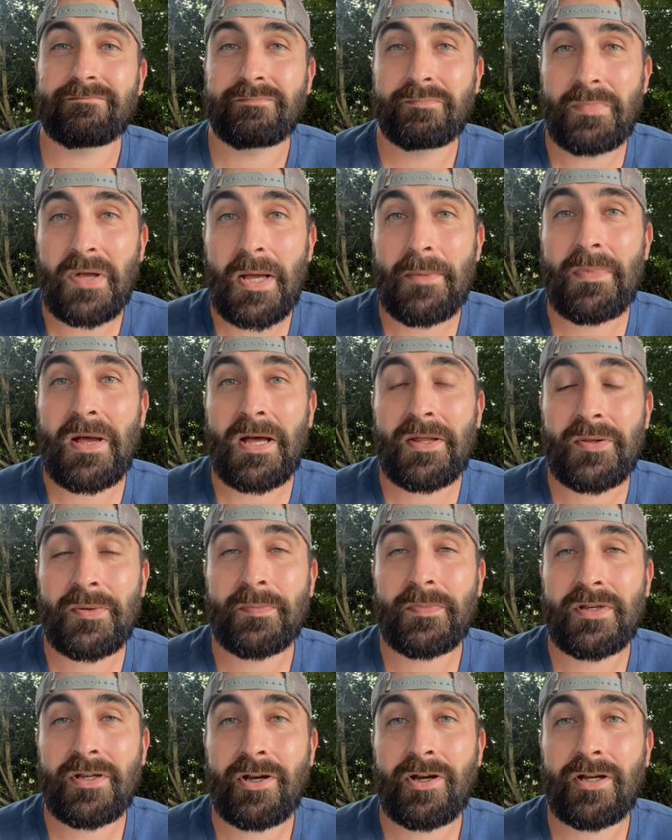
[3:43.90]
Bed Bath &
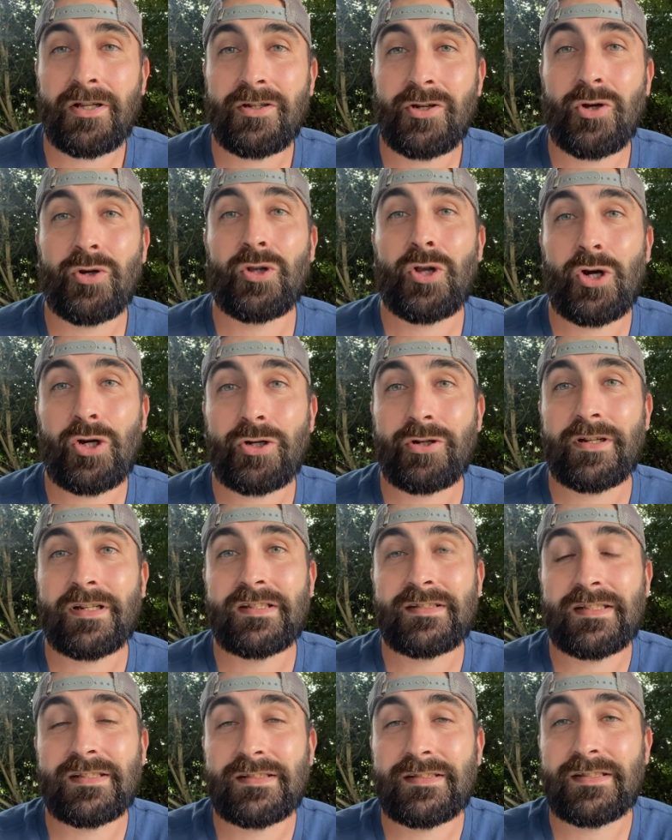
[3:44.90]
Beyond no longer
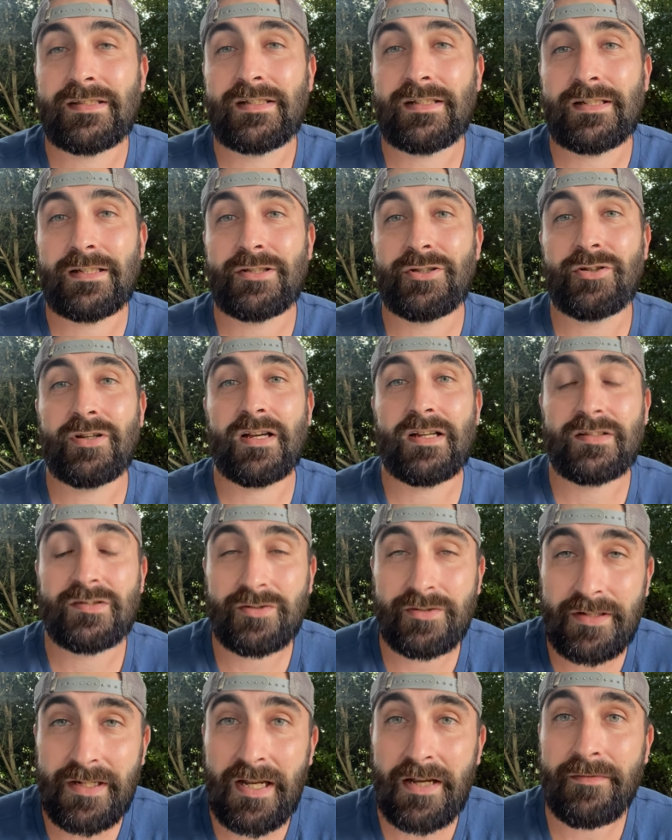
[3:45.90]
existing, and you guys are
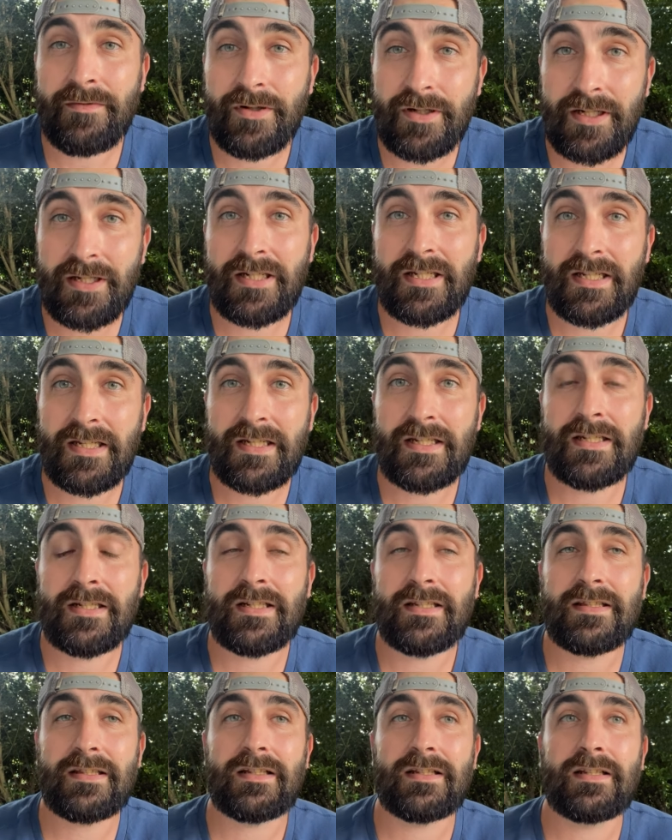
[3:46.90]
never going to get
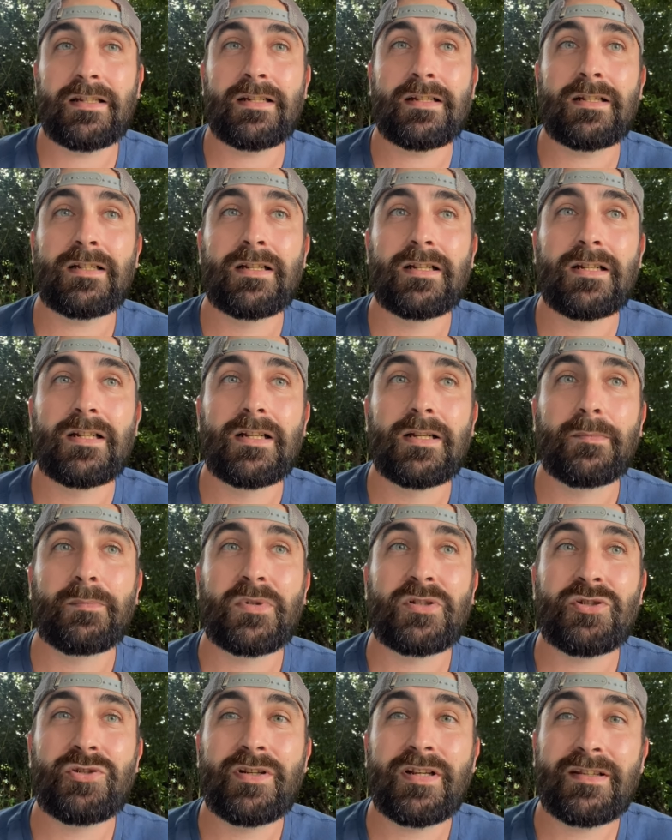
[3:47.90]
anything,
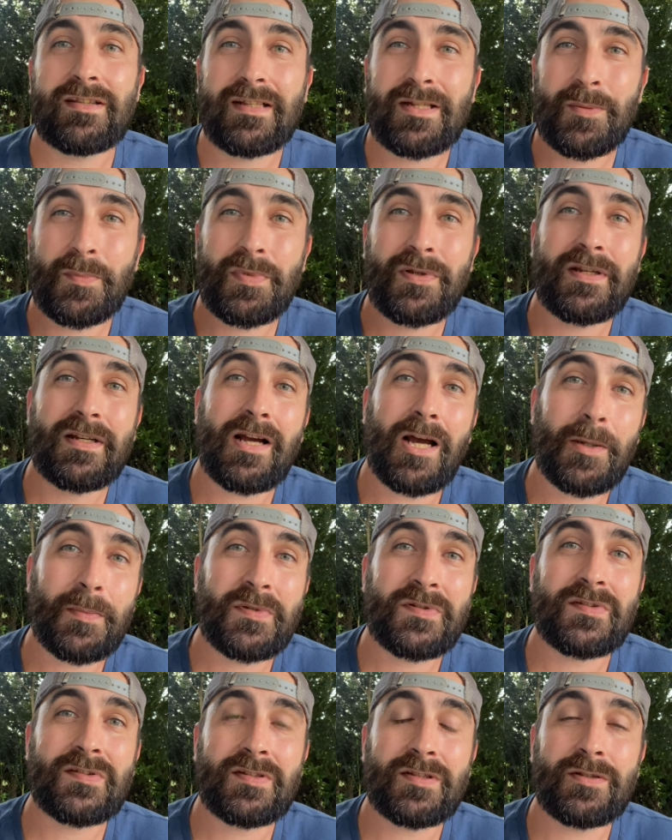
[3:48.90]
but you get the complete
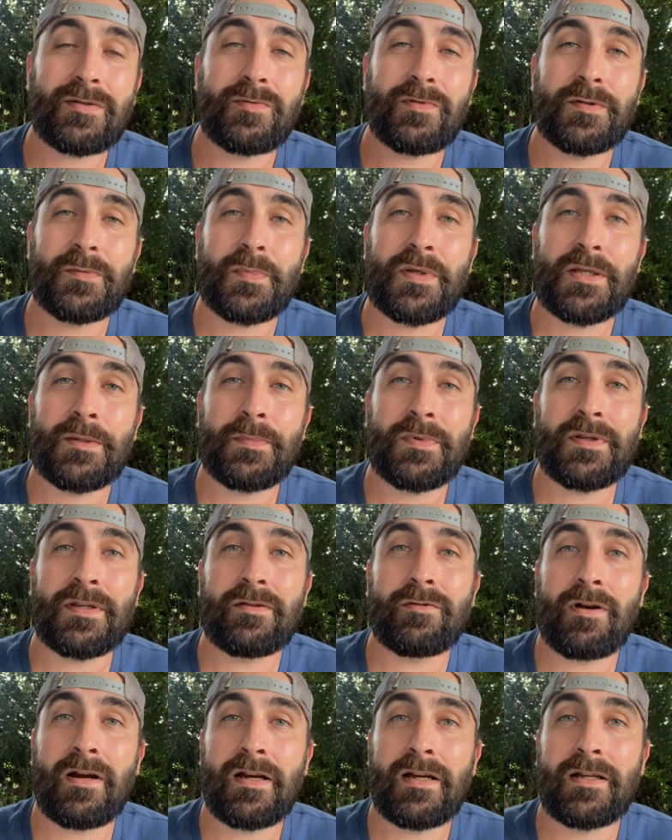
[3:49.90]
opposite with PP,
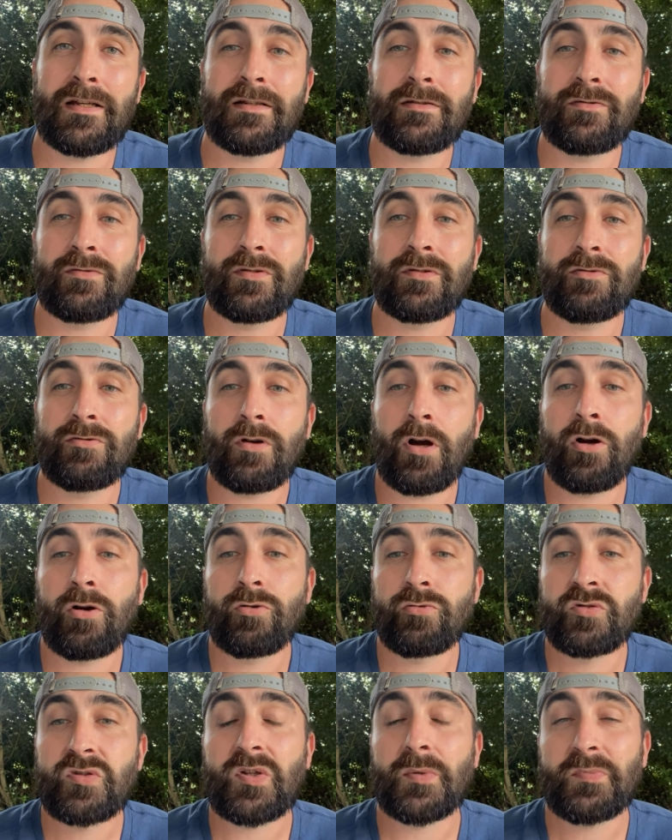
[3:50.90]
right?
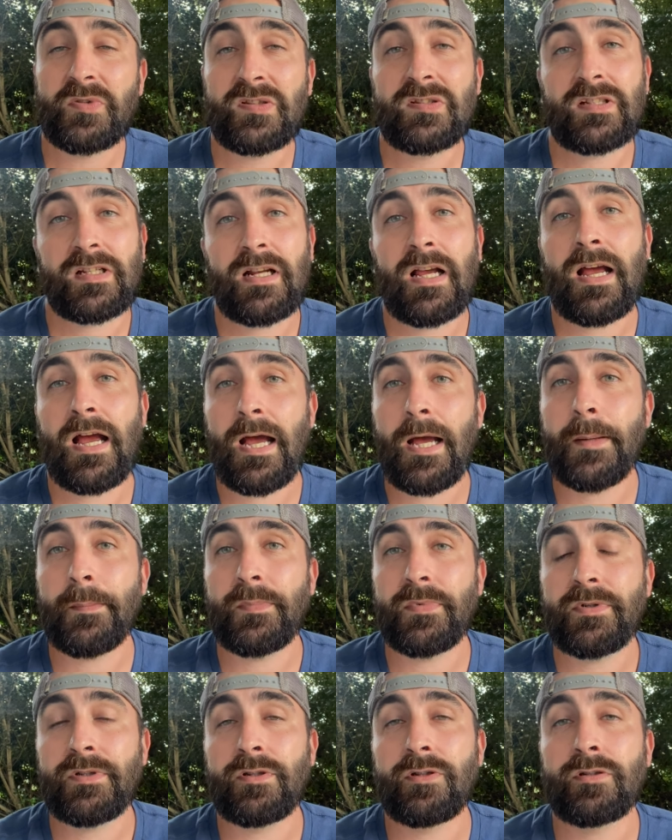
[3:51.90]
Oh, something's going to
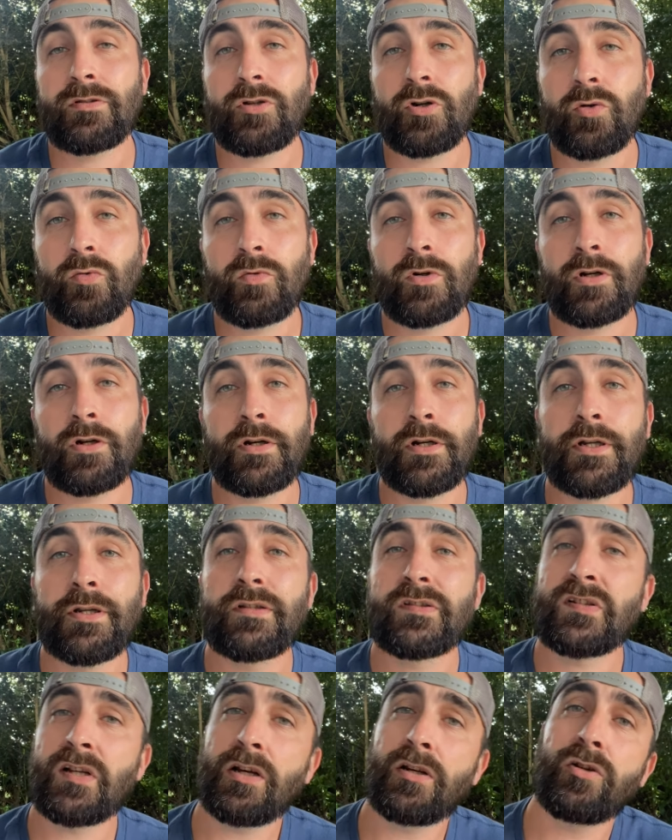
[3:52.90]
happen. Don't worry.
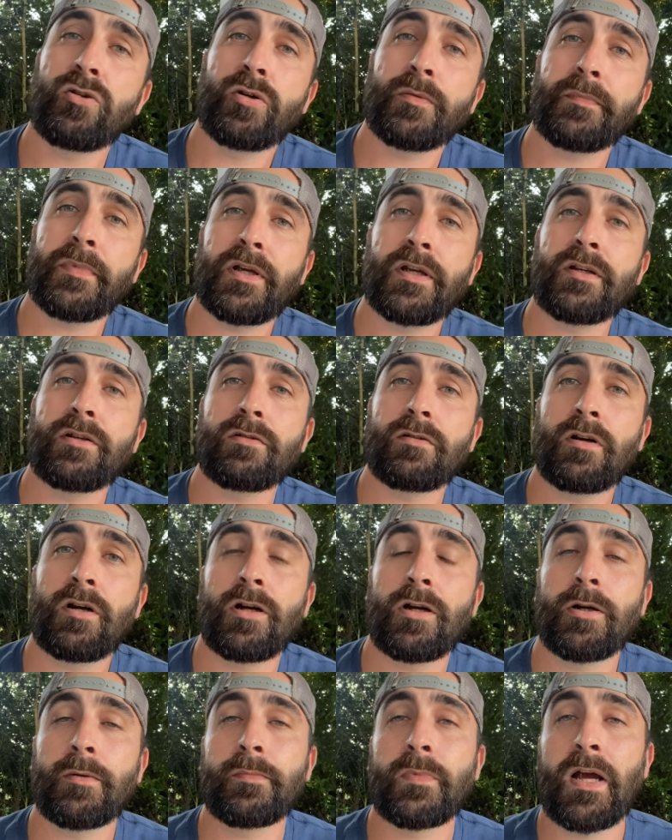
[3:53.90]
It's not going
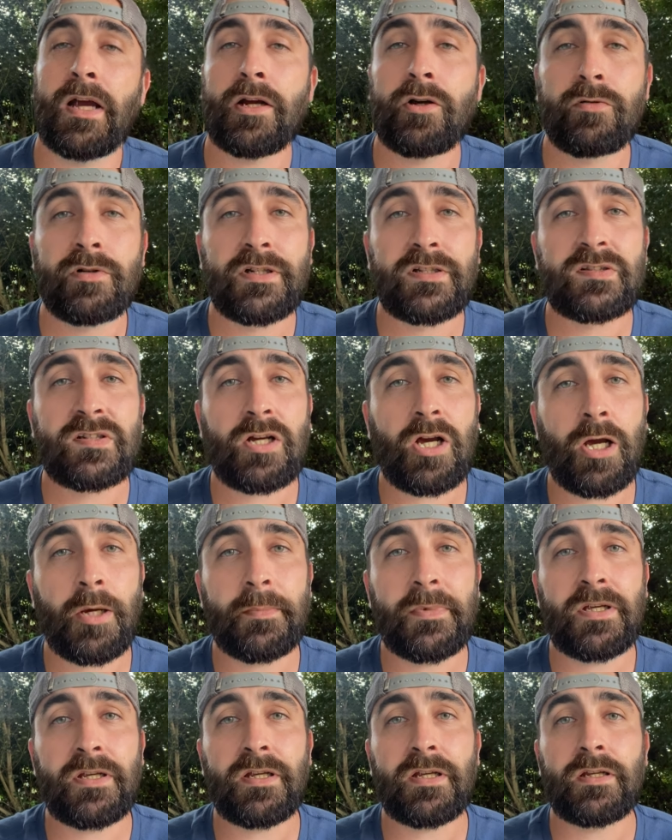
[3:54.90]
bankrupt. Equity's
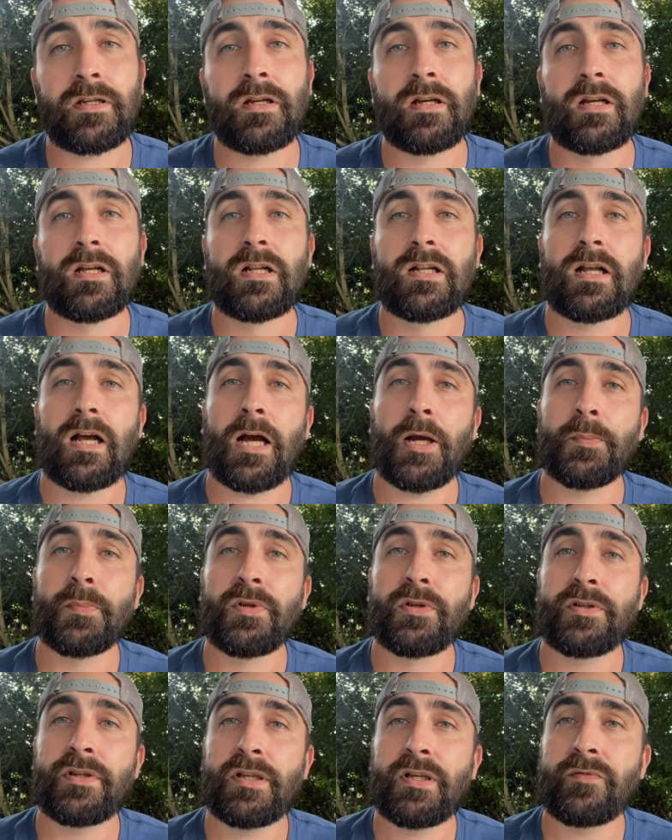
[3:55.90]
coming. I
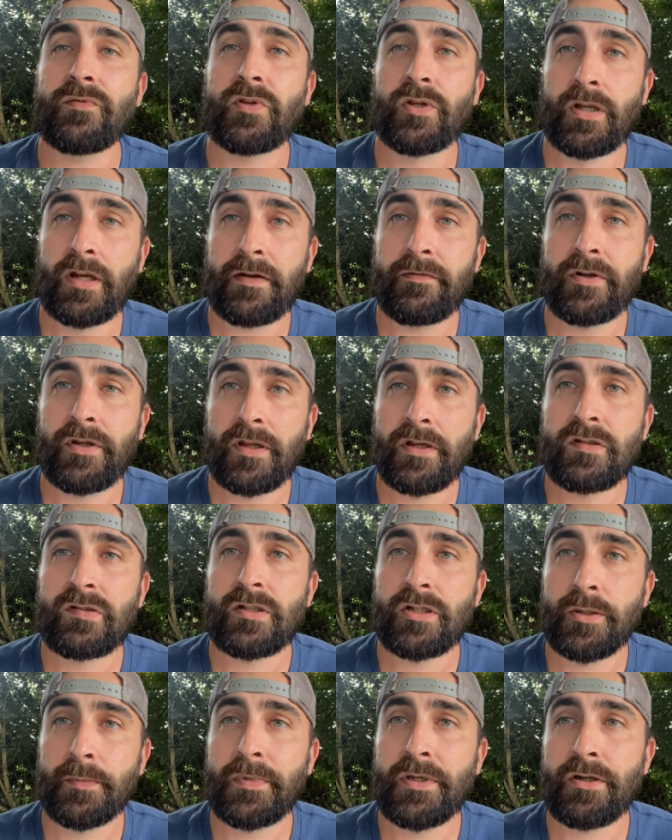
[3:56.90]
believe that everything's
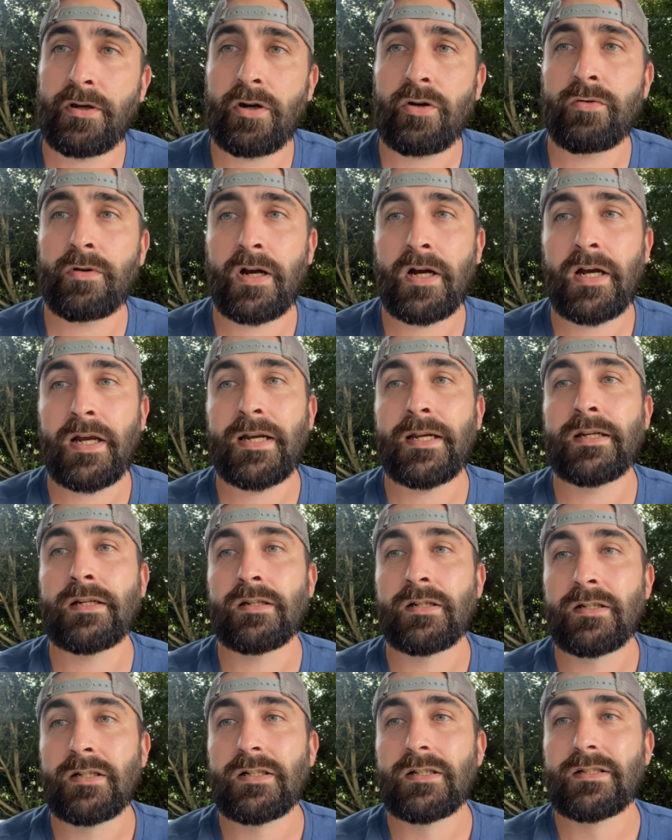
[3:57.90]
going to be all right.
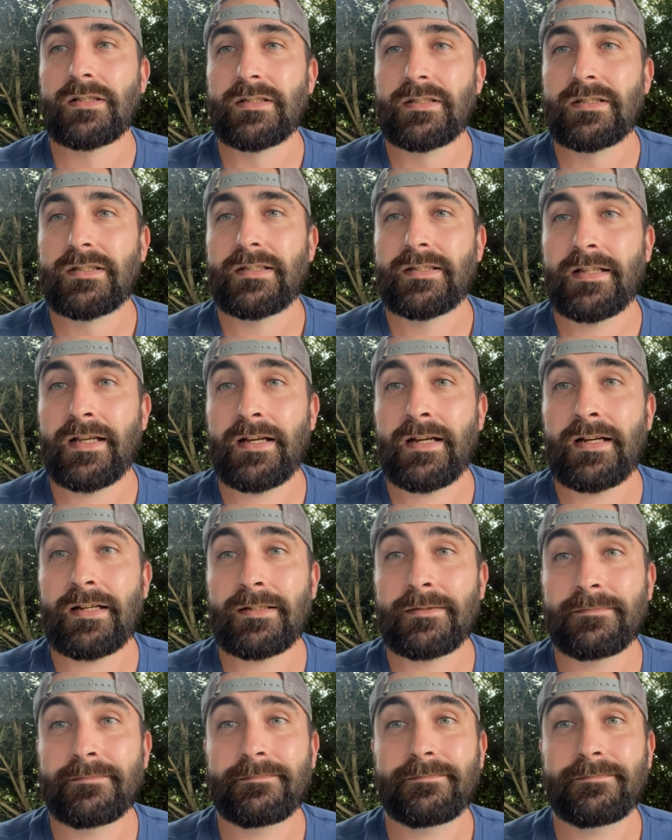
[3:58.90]
Yeah,